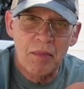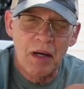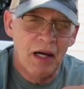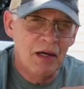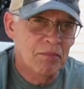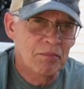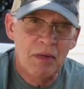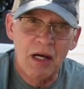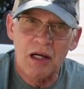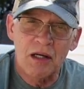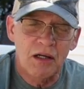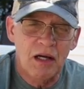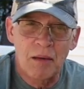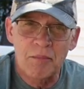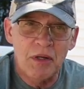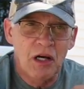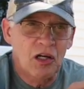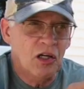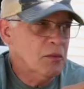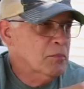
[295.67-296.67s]
I'm not going
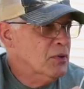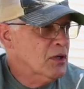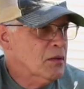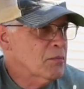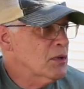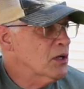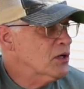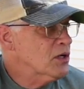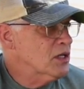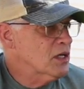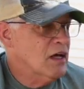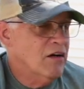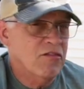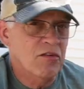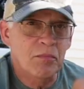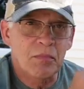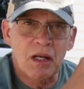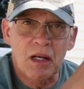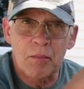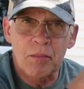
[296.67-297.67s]
to put a million of
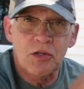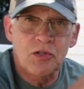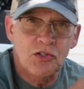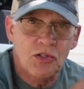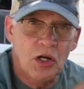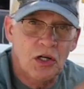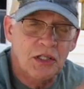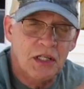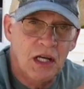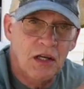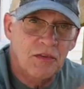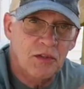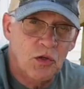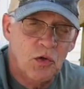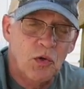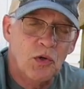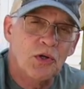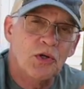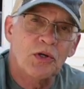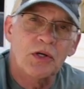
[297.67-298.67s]
them, but I'm going to start down at the
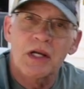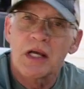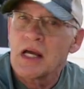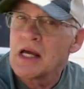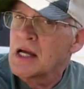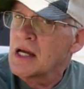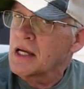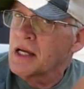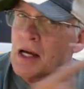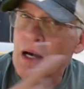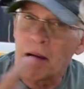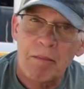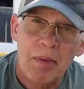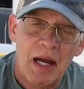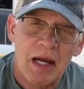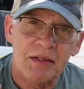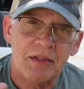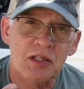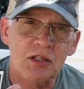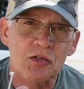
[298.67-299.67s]
corner, come
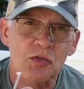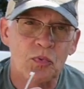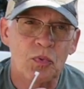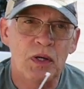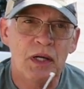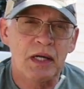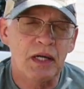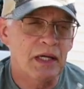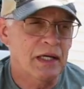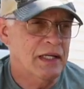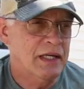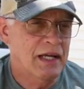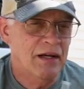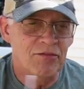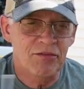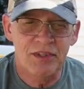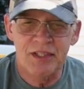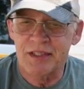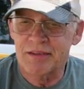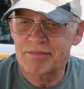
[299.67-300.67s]
back this way, and
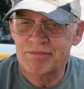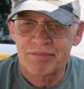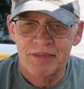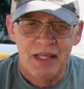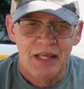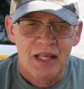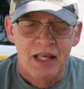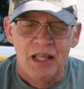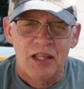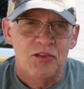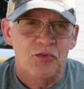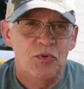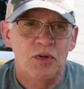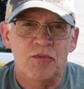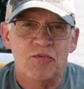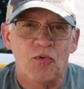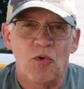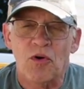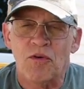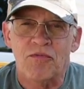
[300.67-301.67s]
every 3 or
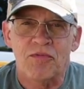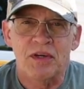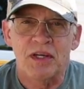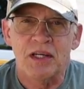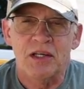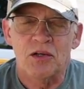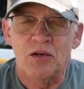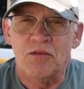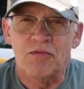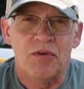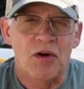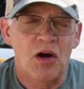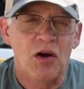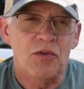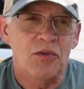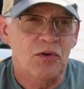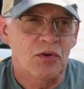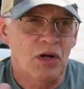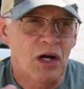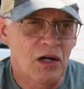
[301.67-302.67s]
4 feet or
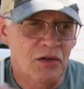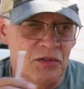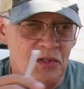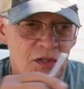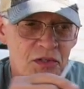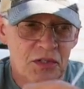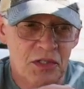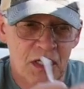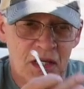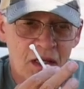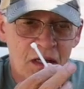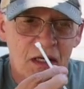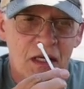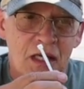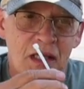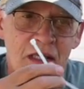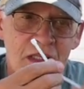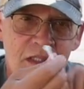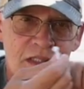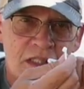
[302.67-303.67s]
farther, I'll just
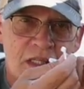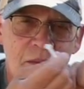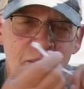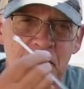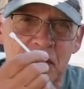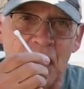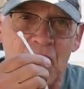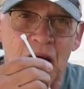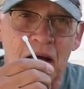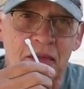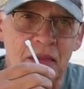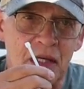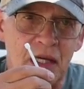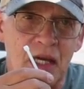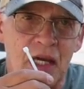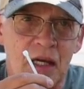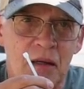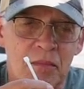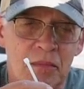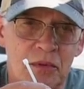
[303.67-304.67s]
zip tie the
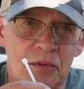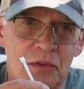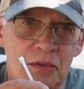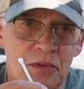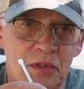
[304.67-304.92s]
cables,